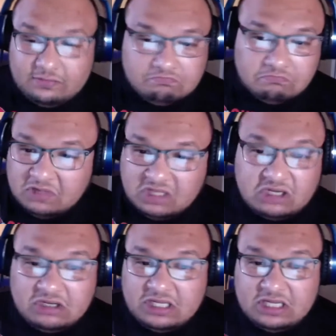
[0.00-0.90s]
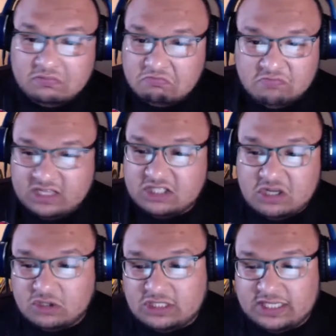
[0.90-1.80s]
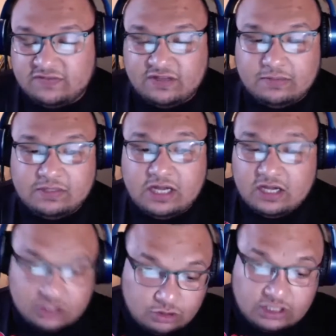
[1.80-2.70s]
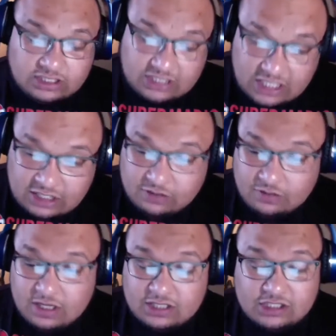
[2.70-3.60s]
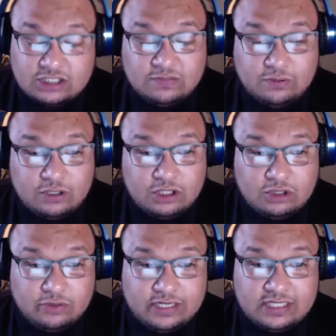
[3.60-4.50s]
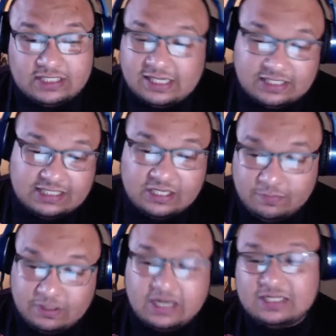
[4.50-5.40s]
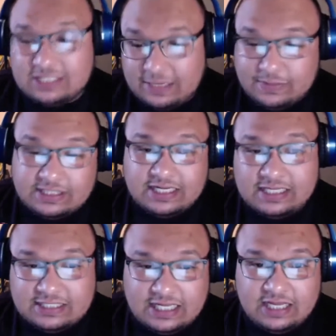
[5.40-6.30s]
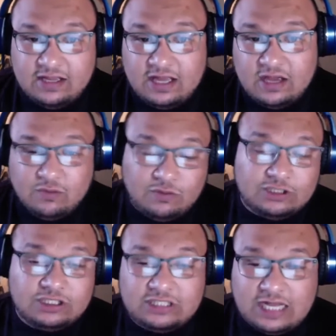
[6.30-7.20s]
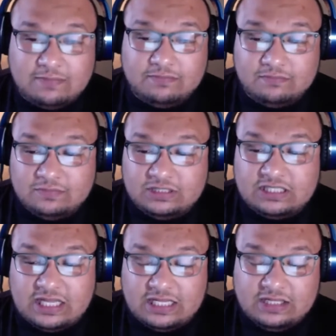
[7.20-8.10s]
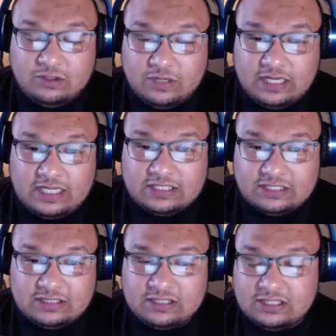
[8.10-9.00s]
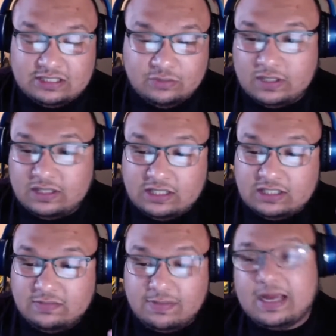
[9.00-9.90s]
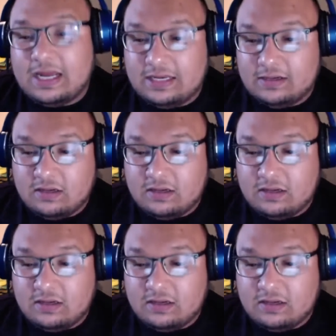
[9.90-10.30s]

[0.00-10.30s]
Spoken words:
literally makes no sense for them to continue to support the 3DS. Now, Nintendo put out a statement today saying we'll stop selling 3DSs when the demand